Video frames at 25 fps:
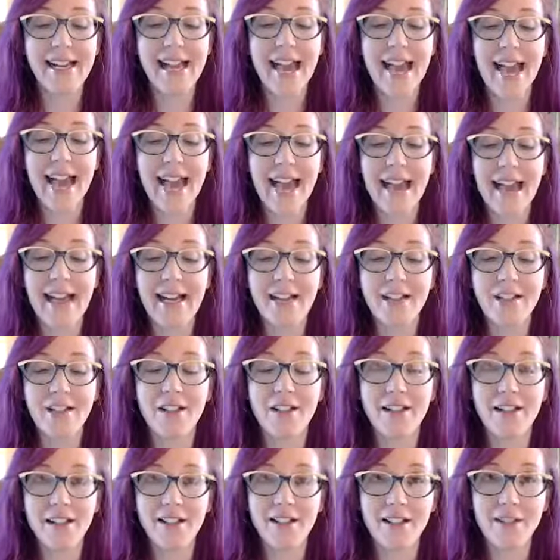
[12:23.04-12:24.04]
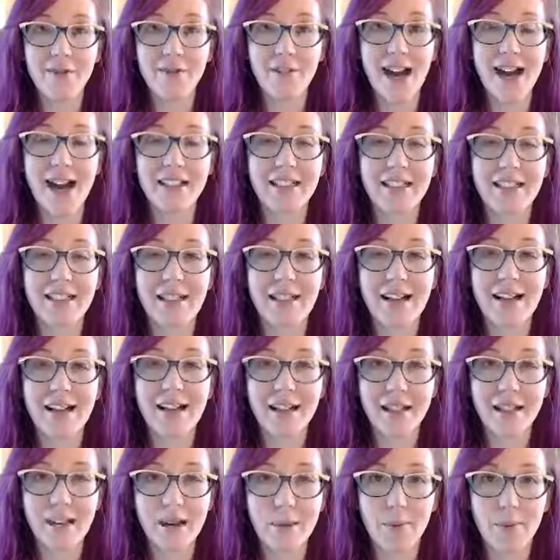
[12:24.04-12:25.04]
And in fact,
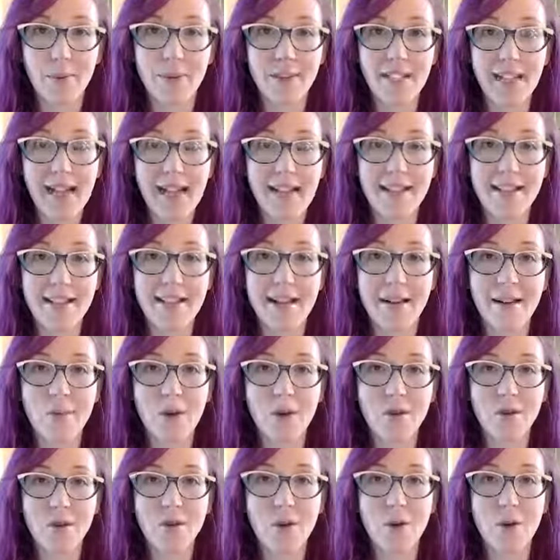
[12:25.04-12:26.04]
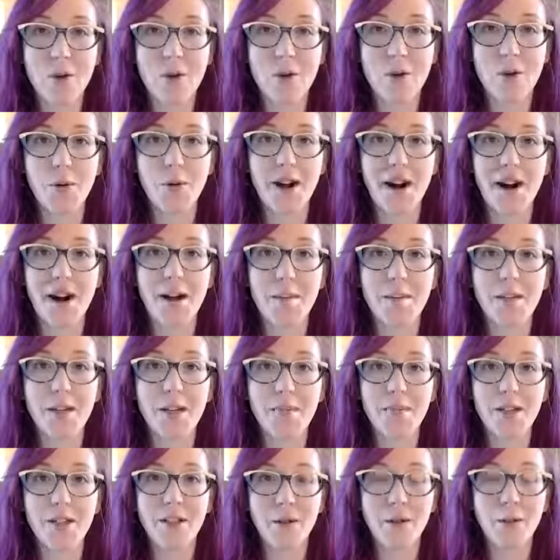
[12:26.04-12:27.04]
in a couple of days, I'm also going to
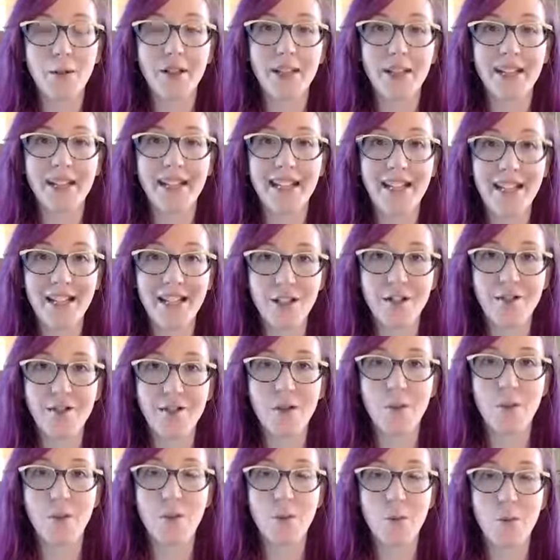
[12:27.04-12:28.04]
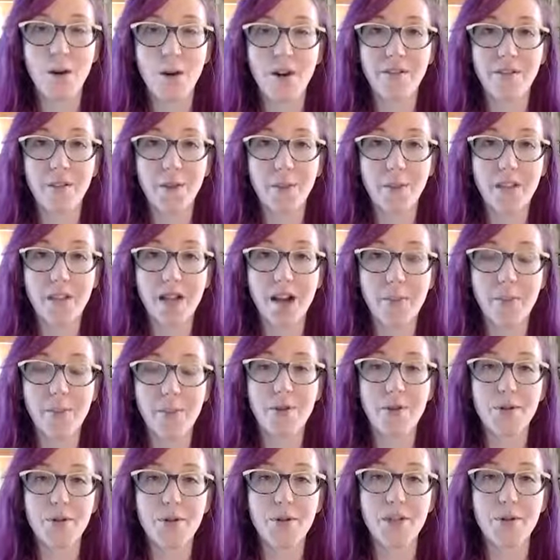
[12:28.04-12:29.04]
be doing an interview with one of those
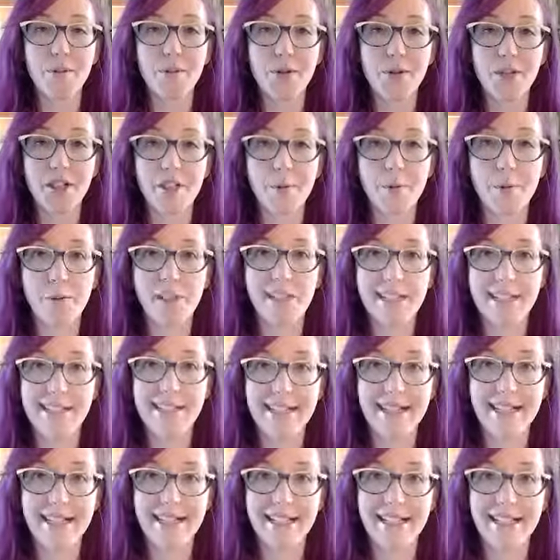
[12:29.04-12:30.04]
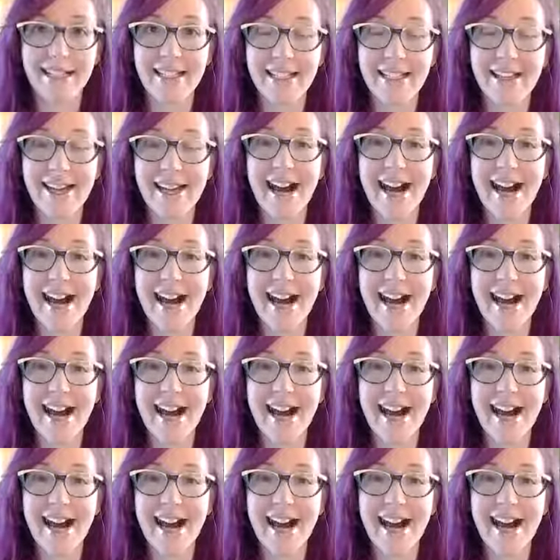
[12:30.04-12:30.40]
couples. So I'm really, really excited.